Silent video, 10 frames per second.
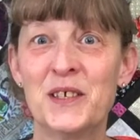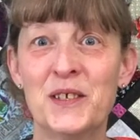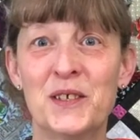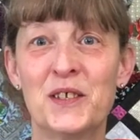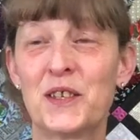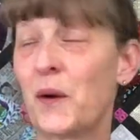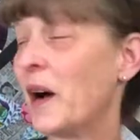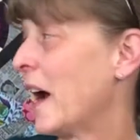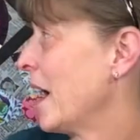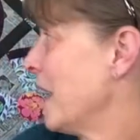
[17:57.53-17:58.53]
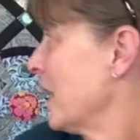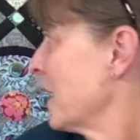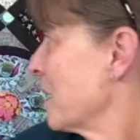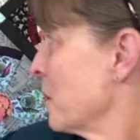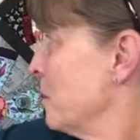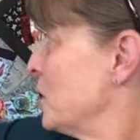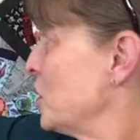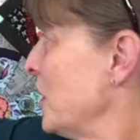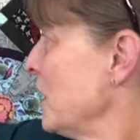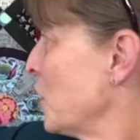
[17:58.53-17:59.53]
So I
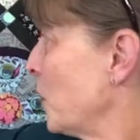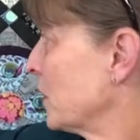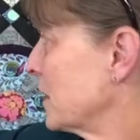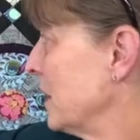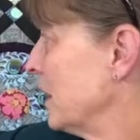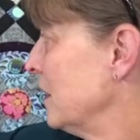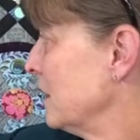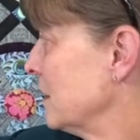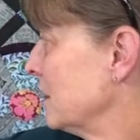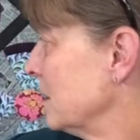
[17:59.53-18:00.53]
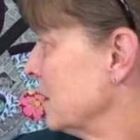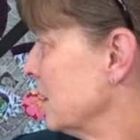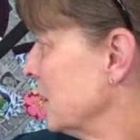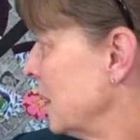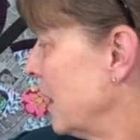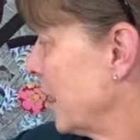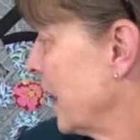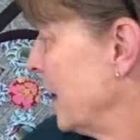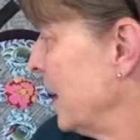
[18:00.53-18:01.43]
machine quilted, again,